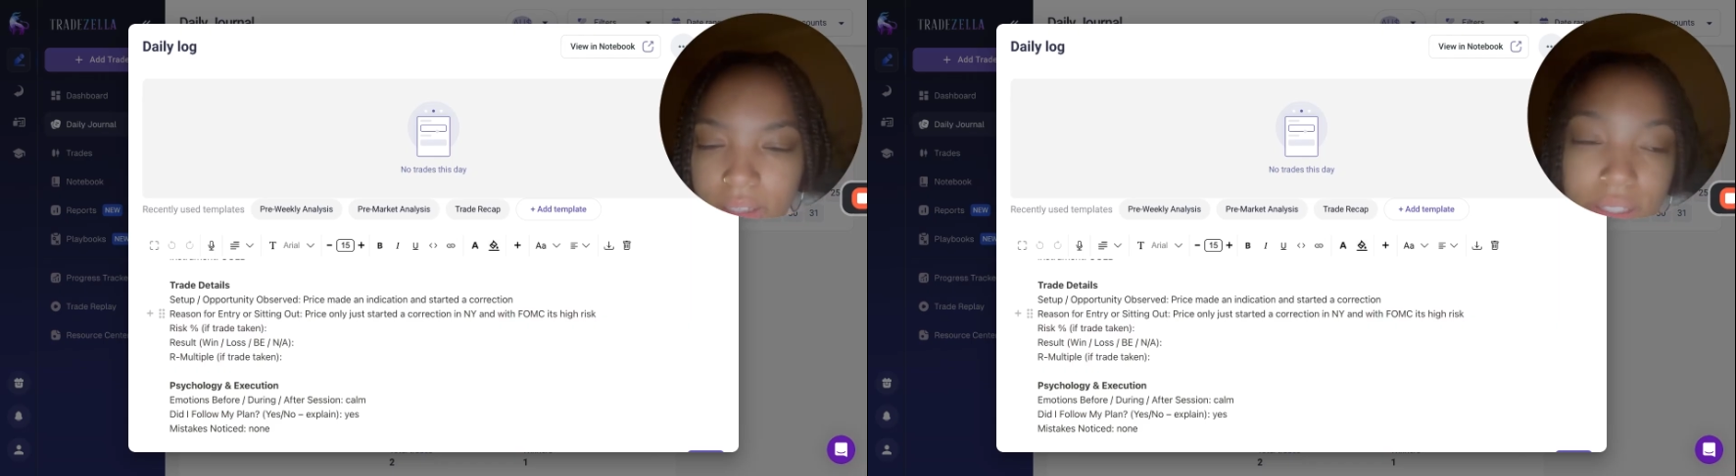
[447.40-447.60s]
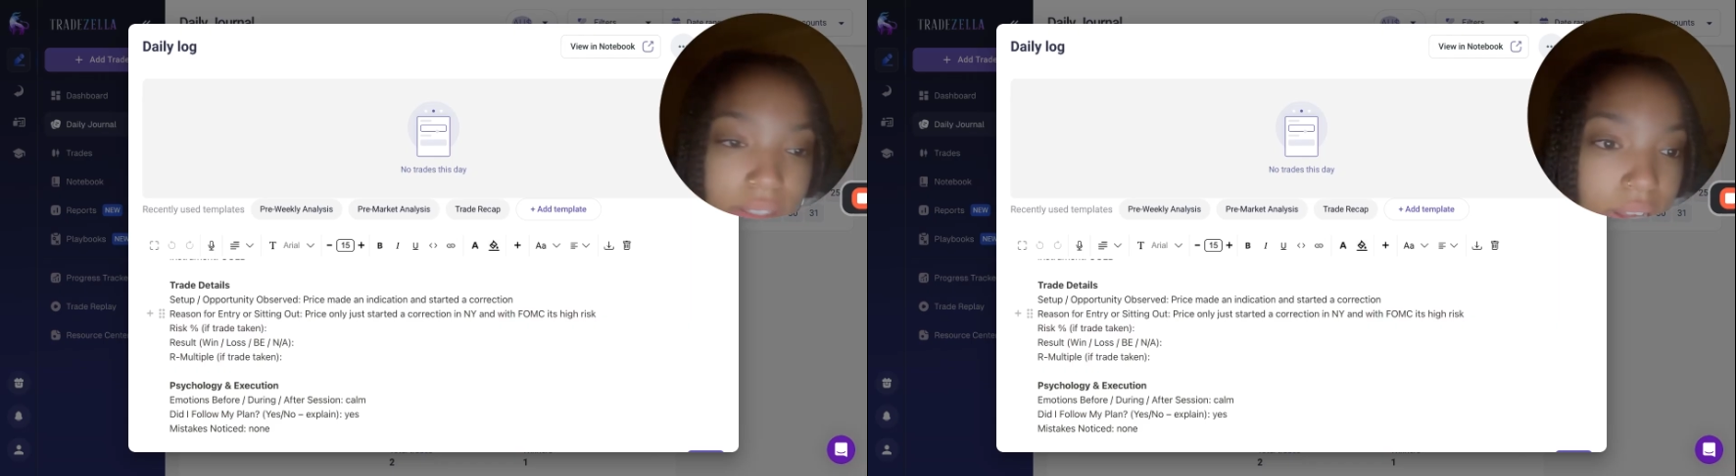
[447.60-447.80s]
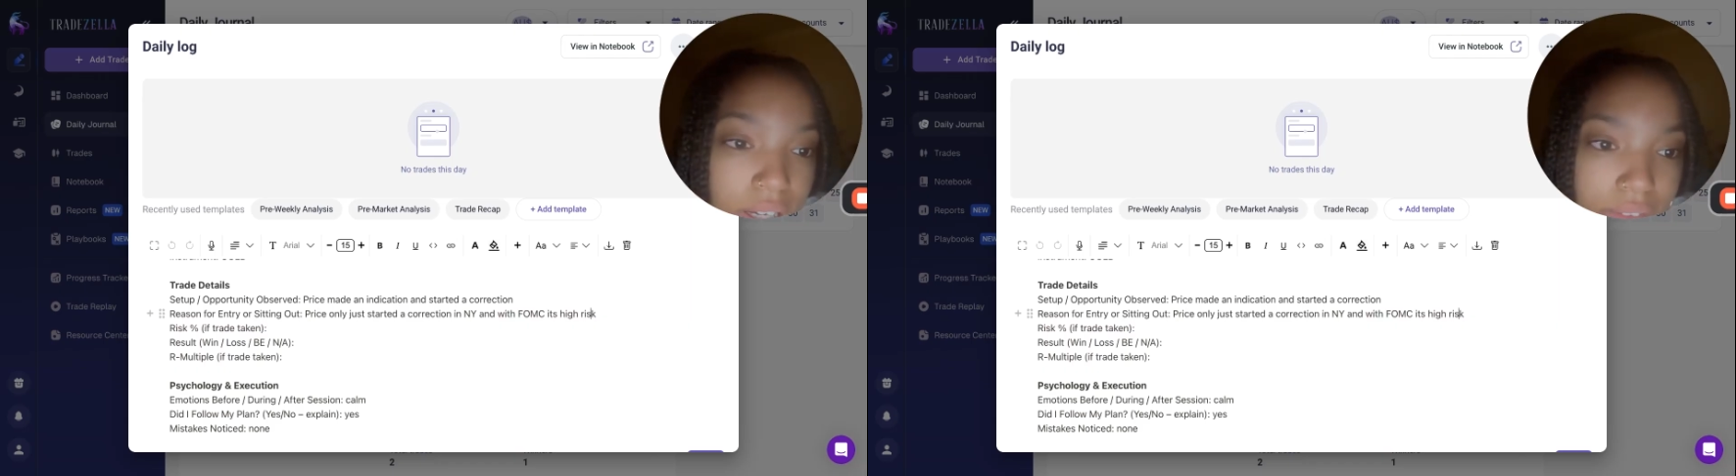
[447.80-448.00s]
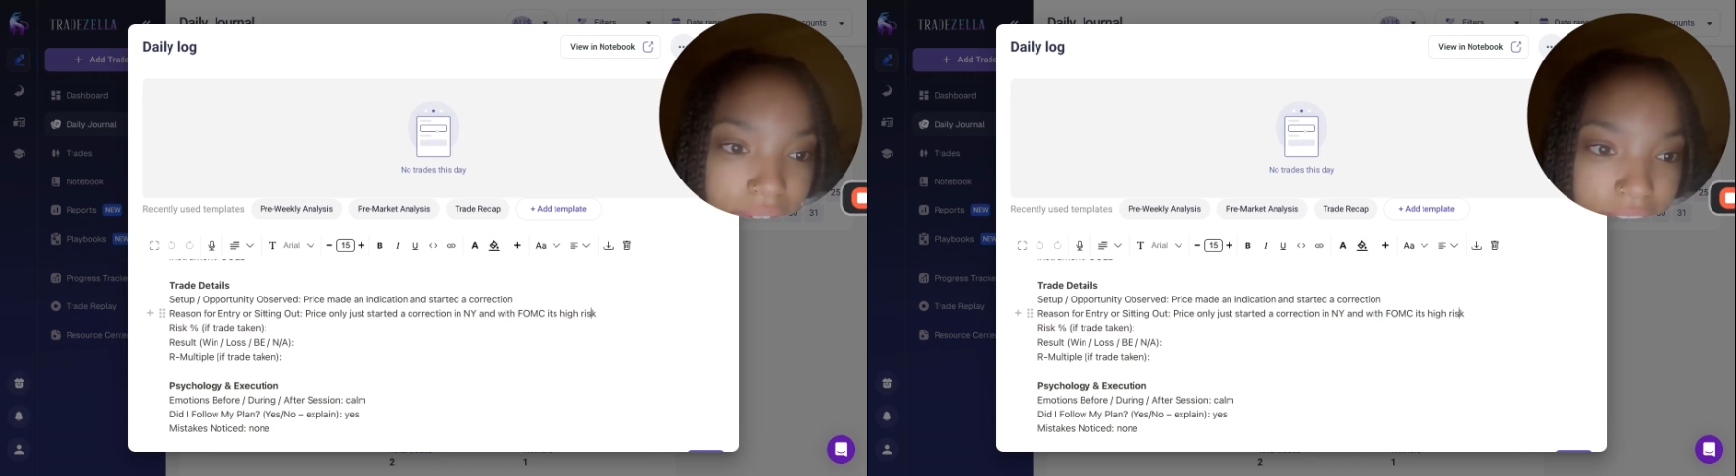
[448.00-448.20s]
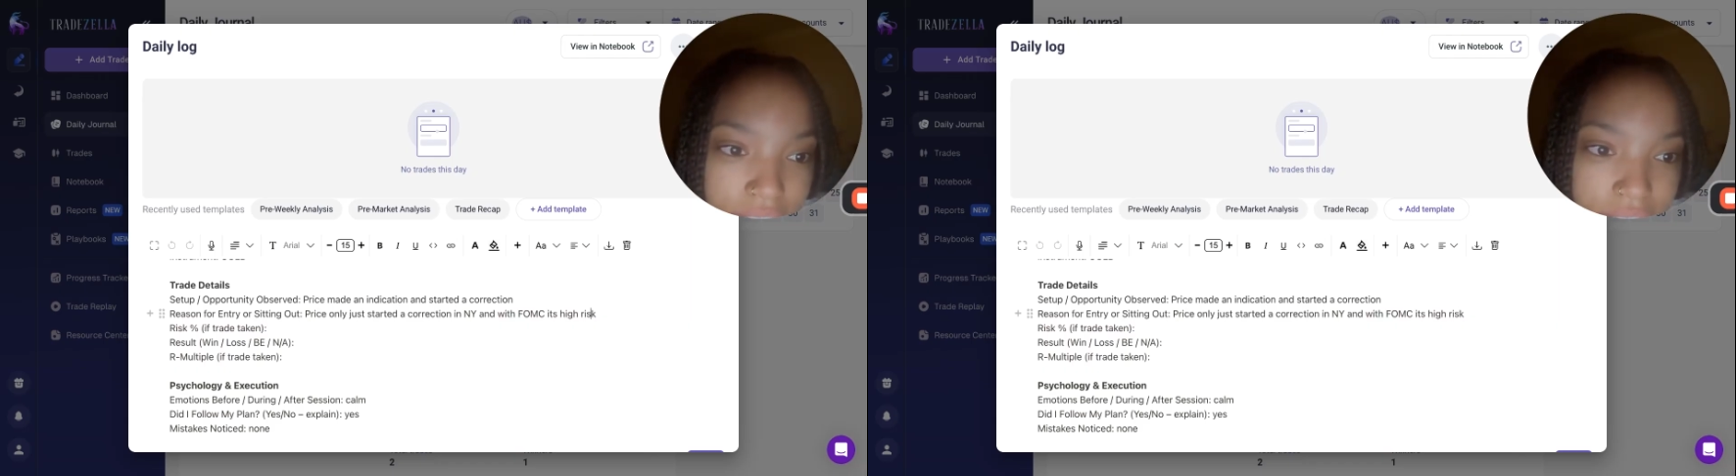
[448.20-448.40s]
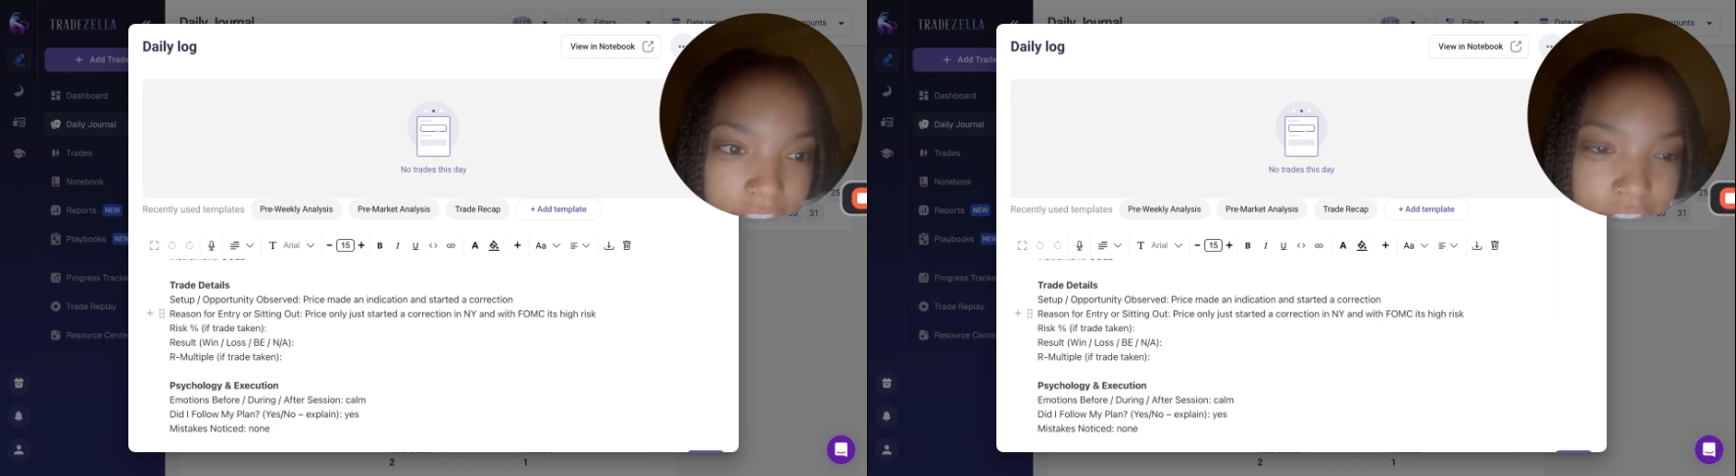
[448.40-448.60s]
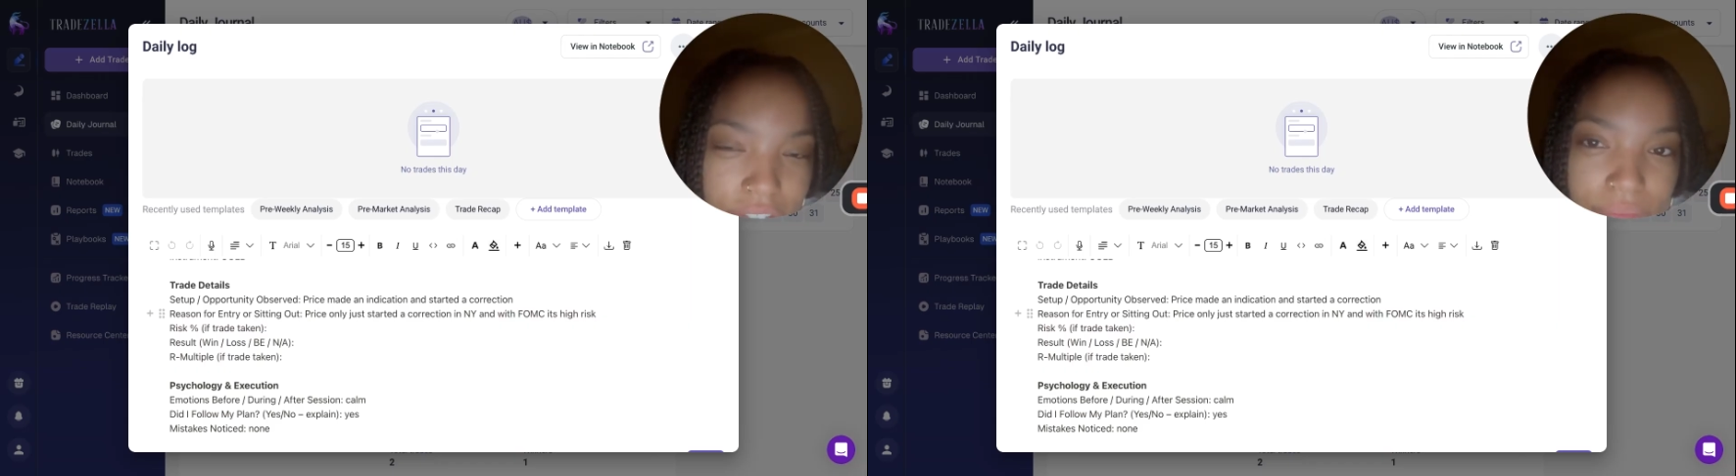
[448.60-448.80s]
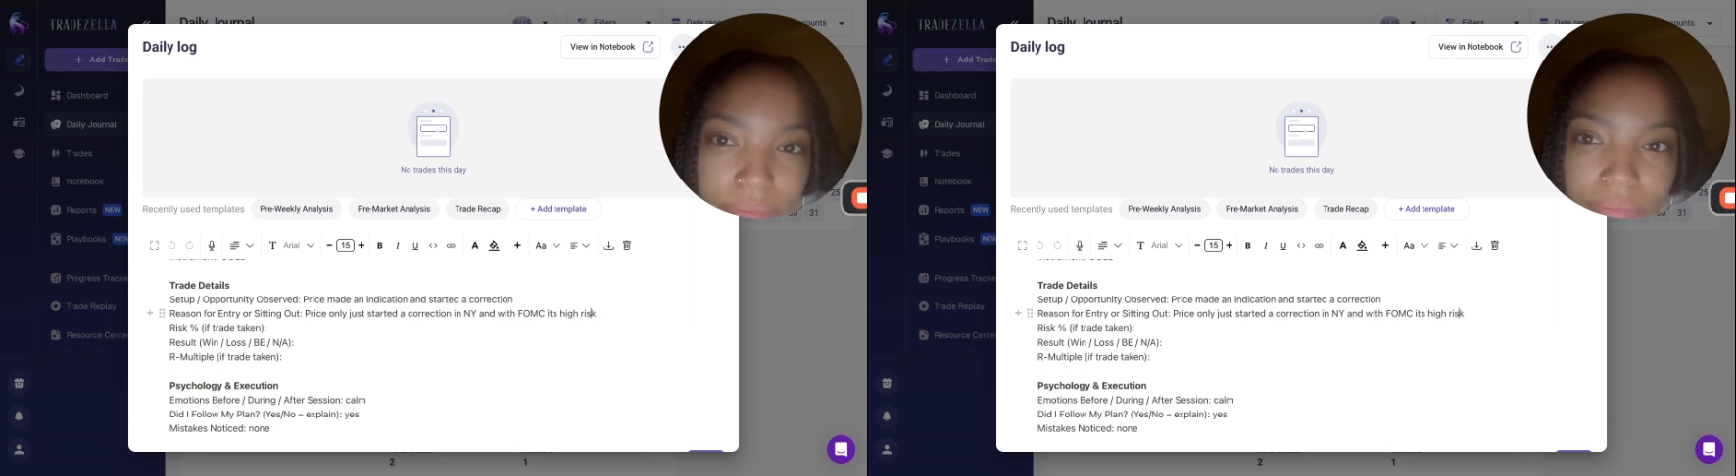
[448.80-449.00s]
the start of Asia
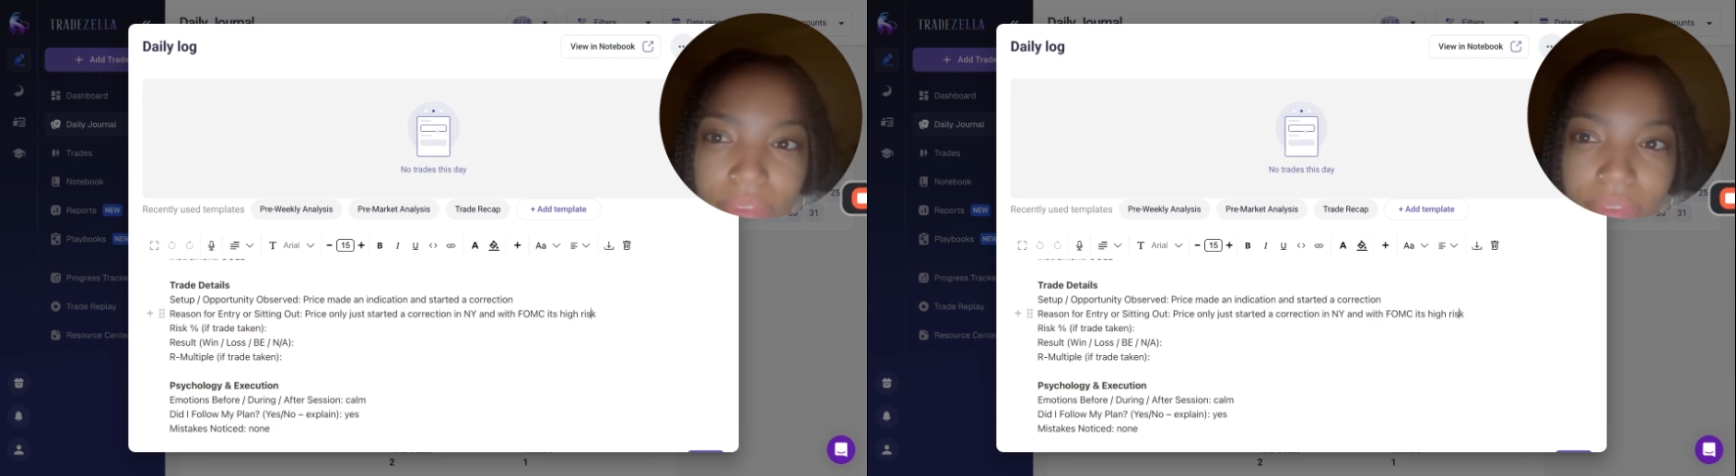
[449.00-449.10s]
session,